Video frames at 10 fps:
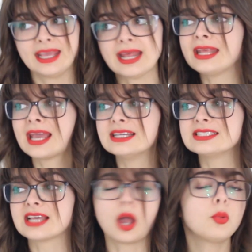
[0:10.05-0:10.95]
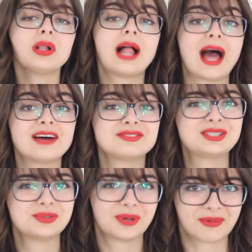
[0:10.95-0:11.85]
In any case, I will
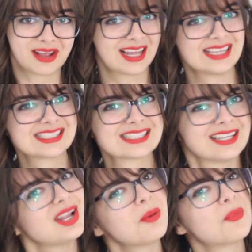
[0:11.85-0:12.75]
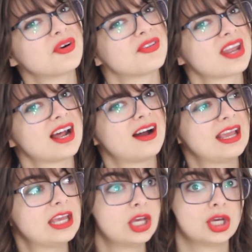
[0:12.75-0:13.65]
have to wear my glasses a lot more than
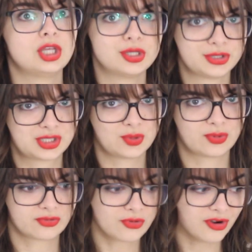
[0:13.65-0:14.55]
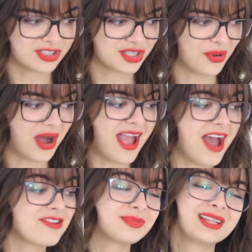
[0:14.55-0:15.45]
I used to before, so I
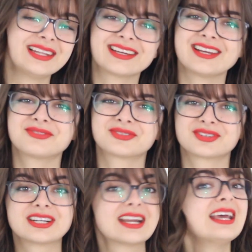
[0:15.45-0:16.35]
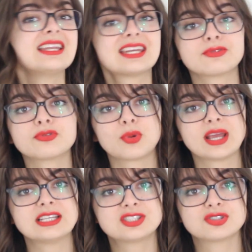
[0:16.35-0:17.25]
have been looking for different
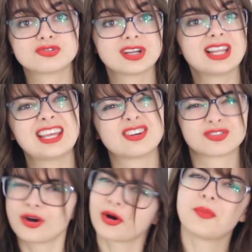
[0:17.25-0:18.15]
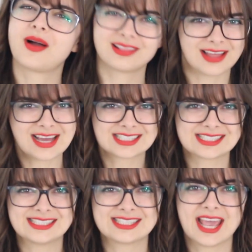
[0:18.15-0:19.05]
ways to really rock my
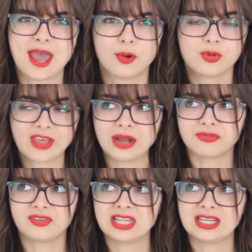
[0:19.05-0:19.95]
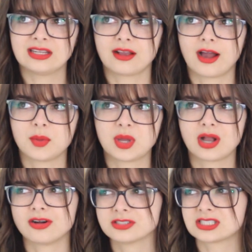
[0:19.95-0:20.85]
glasses without feeling like I'm
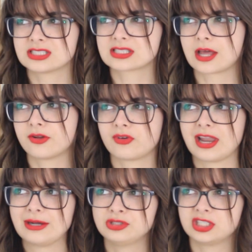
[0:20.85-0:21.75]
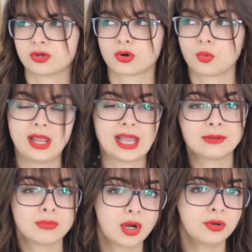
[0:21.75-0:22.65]
in constant kind of lounging or
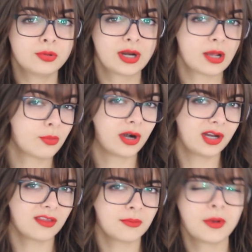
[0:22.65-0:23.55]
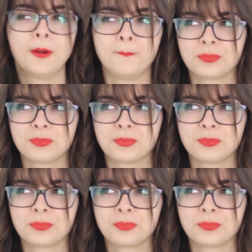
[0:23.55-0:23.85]
weekend mode when I'm wearing them.